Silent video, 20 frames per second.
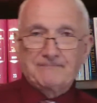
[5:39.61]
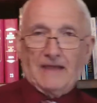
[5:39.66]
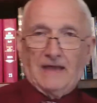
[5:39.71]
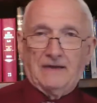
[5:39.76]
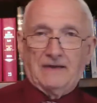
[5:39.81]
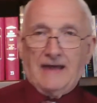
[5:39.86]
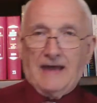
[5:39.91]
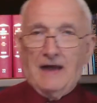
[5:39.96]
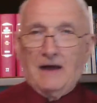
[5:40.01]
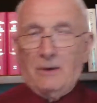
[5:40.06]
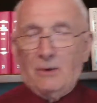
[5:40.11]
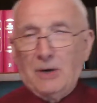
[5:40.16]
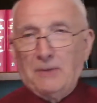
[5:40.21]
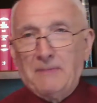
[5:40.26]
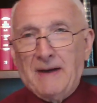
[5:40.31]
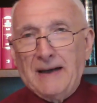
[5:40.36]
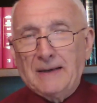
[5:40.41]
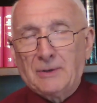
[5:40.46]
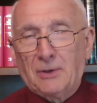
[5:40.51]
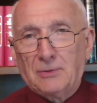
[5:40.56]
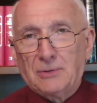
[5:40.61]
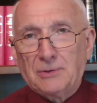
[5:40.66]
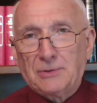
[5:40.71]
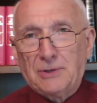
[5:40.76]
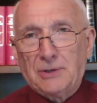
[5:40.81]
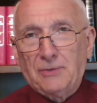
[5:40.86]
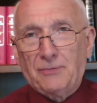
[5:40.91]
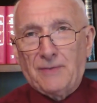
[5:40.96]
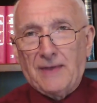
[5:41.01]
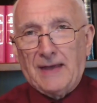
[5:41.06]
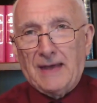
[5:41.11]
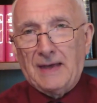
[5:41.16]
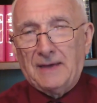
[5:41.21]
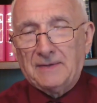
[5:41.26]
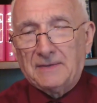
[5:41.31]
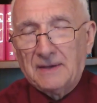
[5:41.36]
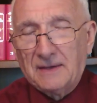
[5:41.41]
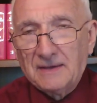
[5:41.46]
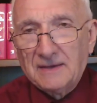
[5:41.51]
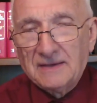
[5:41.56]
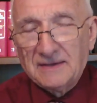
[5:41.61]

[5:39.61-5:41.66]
And how am I going to do that?